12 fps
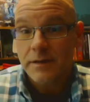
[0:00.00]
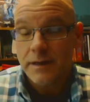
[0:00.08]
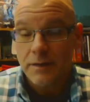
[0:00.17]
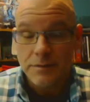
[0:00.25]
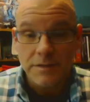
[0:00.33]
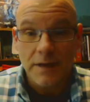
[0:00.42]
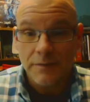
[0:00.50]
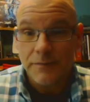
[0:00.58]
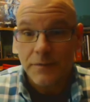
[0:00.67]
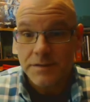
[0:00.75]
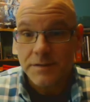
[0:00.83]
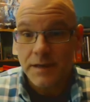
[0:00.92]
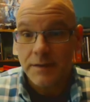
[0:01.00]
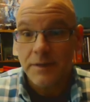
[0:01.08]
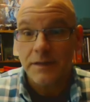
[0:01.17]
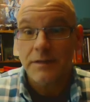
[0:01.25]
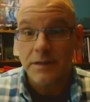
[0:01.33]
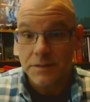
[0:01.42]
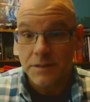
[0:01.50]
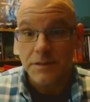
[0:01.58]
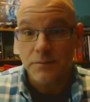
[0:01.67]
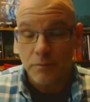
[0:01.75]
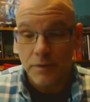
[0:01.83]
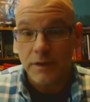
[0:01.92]
It was love at first sight. I'm like, this
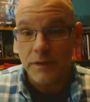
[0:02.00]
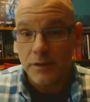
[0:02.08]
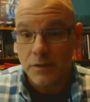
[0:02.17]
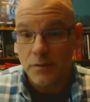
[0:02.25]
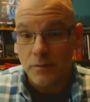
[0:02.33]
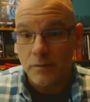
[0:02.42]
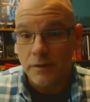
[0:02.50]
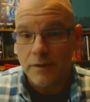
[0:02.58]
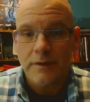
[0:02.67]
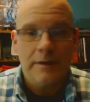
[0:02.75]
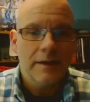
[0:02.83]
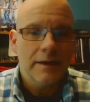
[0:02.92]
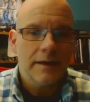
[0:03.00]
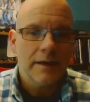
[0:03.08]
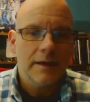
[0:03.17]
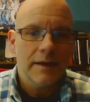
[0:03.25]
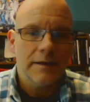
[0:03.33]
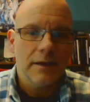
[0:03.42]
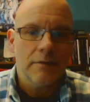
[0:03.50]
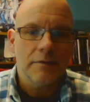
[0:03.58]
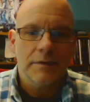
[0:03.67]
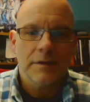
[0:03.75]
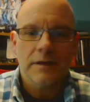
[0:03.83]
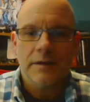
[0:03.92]
is really cool. And, you know,